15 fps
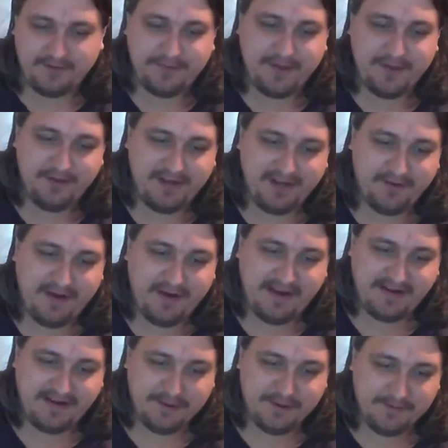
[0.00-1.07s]
purely great
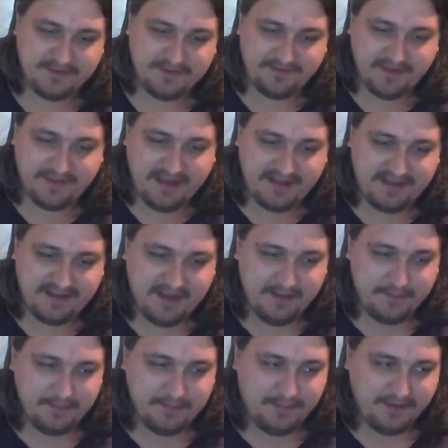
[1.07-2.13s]
in terms of like
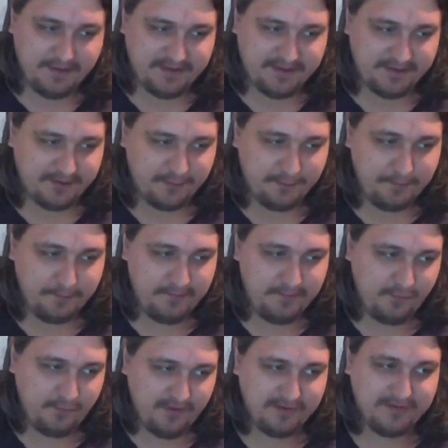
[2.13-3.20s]
um, political
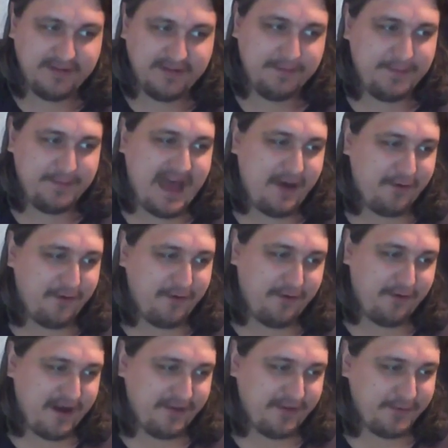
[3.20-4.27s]
will and power
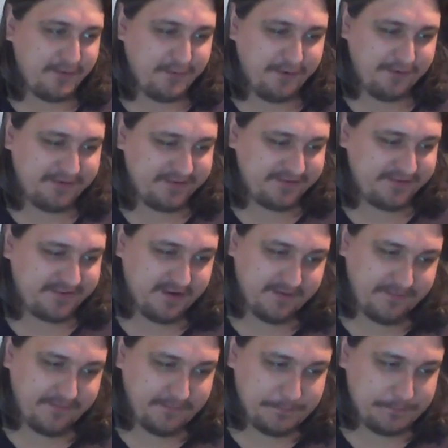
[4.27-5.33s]
around the world and
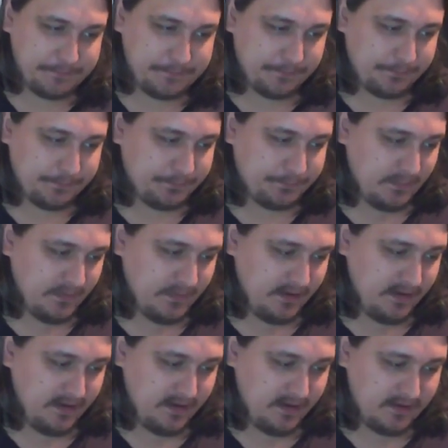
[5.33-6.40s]
stuff. Mm. Yeah.
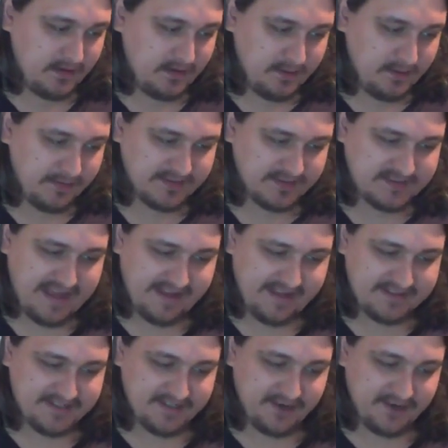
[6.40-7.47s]
Because that
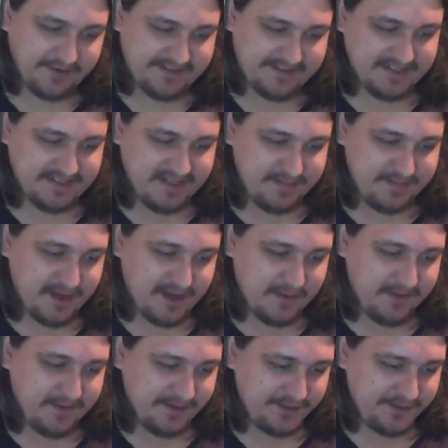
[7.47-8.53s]
is increasingly
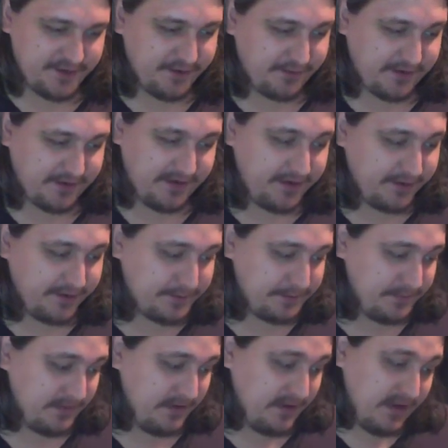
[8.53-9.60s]
becoming a joke, you know.
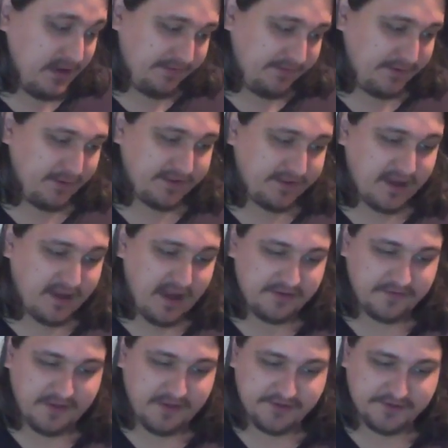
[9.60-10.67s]
If you look at the kind
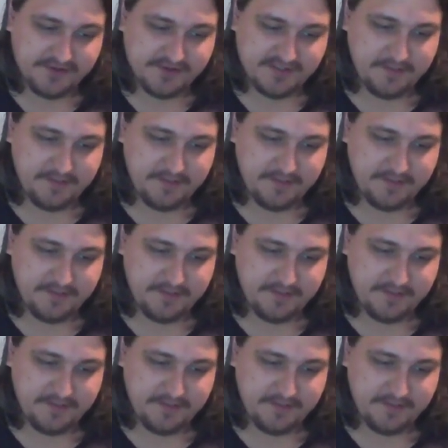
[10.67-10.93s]
of mm-hmm. countries that